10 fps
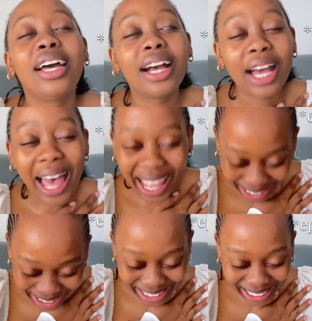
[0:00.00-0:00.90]

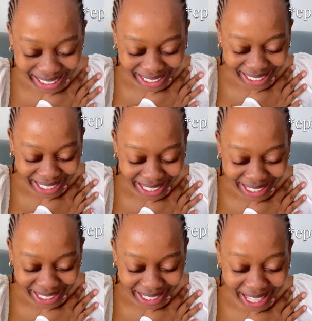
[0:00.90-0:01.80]
Guys,
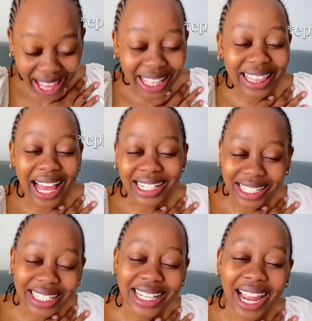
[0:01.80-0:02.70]
that
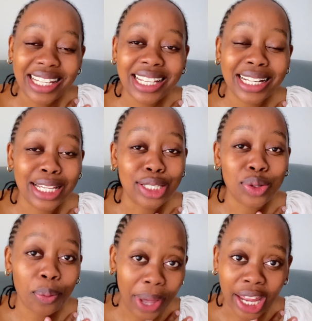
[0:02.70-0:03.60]
injection is
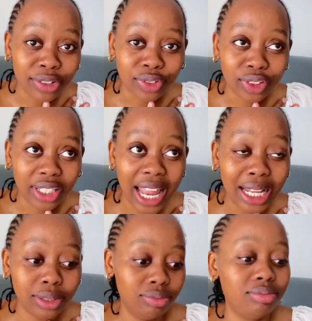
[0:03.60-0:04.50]
so painful.
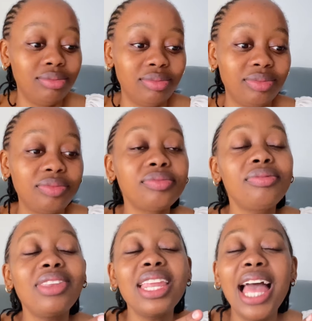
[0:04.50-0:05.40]
Like,
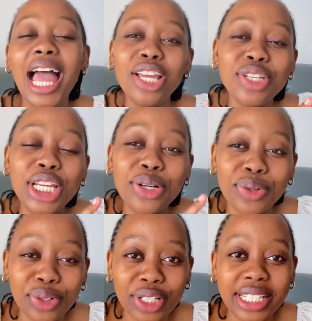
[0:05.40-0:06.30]
I actually
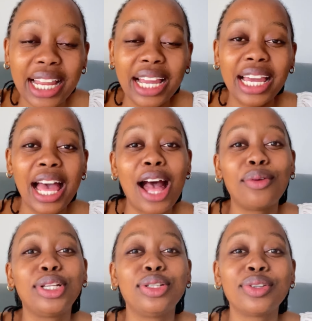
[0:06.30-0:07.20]
googled like how
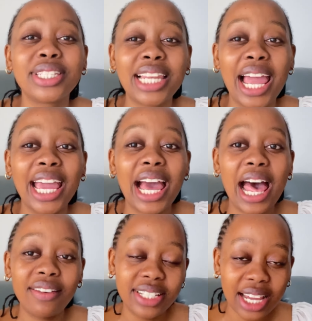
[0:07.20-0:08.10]
it looks like
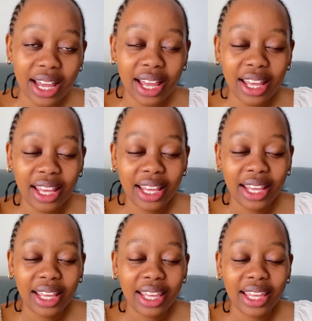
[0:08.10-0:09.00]
after
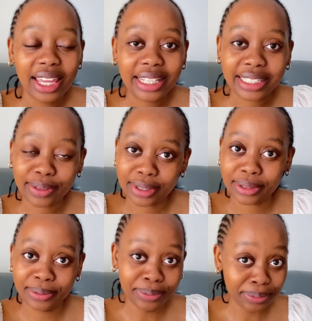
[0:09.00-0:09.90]
And I was like,
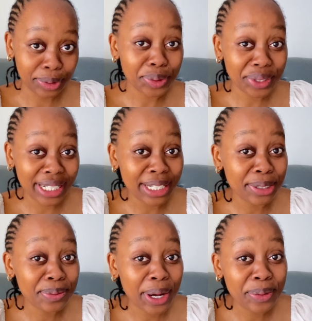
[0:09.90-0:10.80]
so this
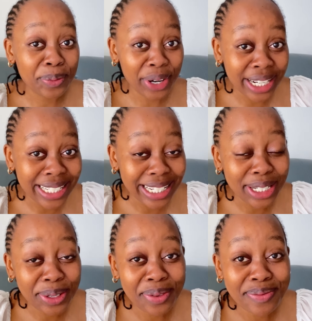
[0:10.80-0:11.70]
is what went
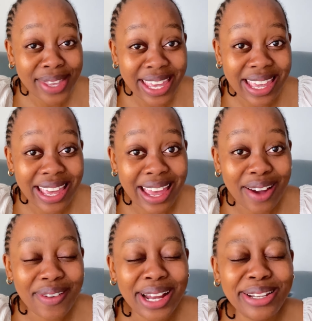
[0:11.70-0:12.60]
into me.
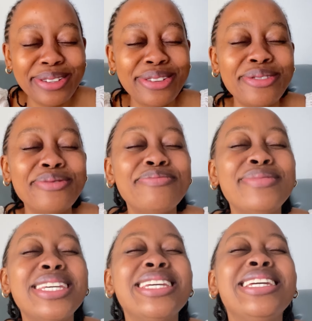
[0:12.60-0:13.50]
What do you
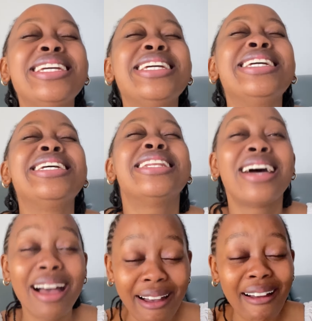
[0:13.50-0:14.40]
mean?
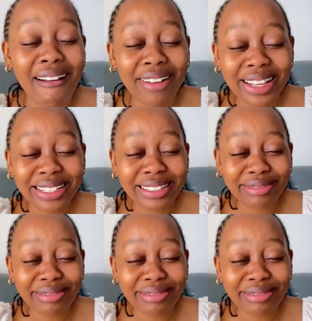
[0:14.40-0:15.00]
Because